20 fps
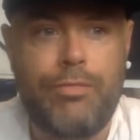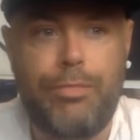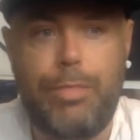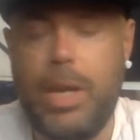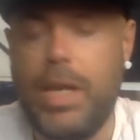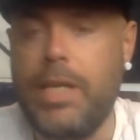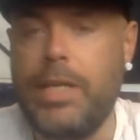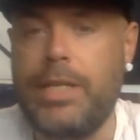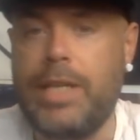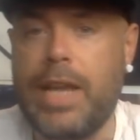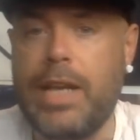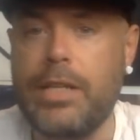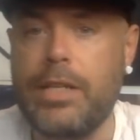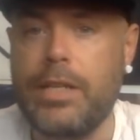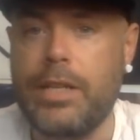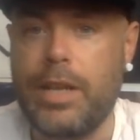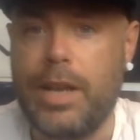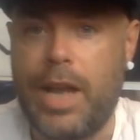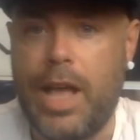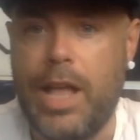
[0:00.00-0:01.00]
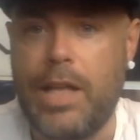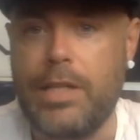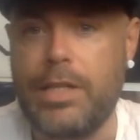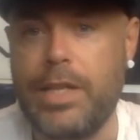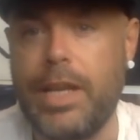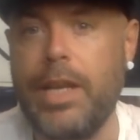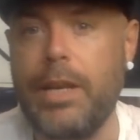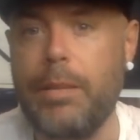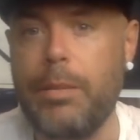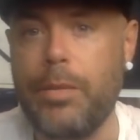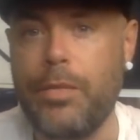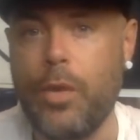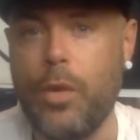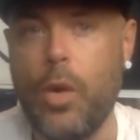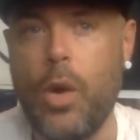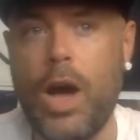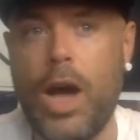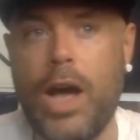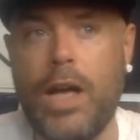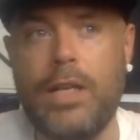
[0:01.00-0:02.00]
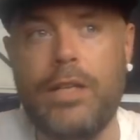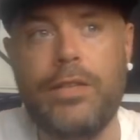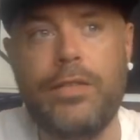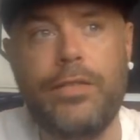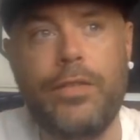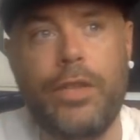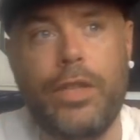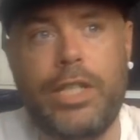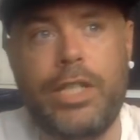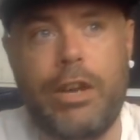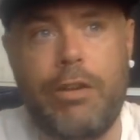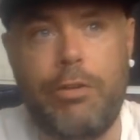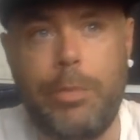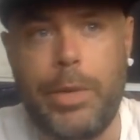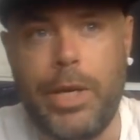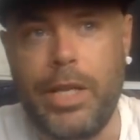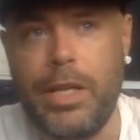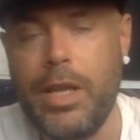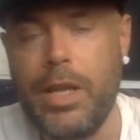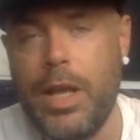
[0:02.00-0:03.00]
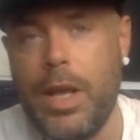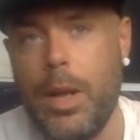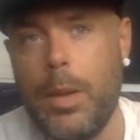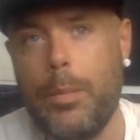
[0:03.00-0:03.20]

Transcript: bloody dancing and out singing beforehand for the ceremony.